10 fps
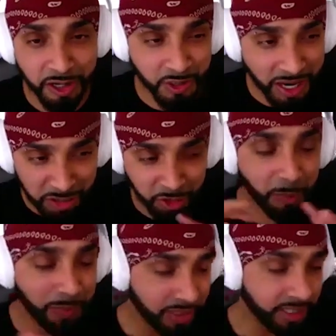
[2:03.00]
so I had to
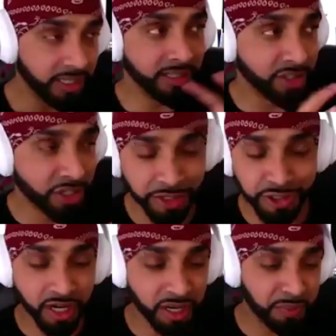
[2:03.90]
completely change
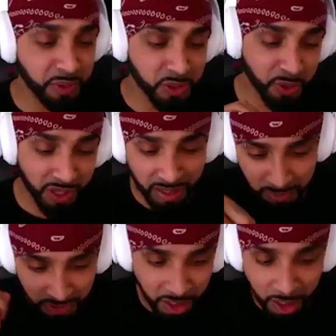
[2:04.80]
it up onto like
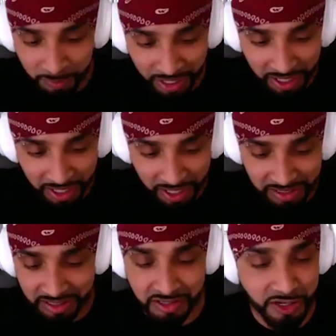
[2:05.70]
car
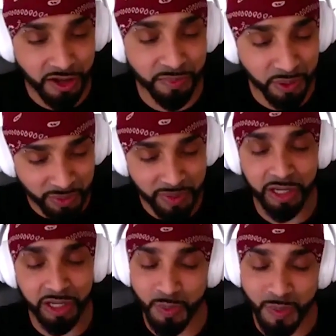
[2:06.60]
paint and stuff. But we
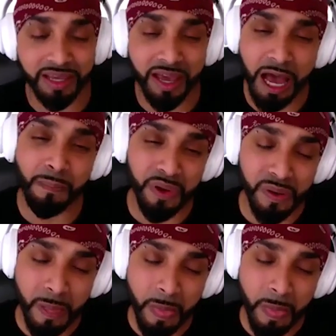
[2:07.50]
managed to make it happen.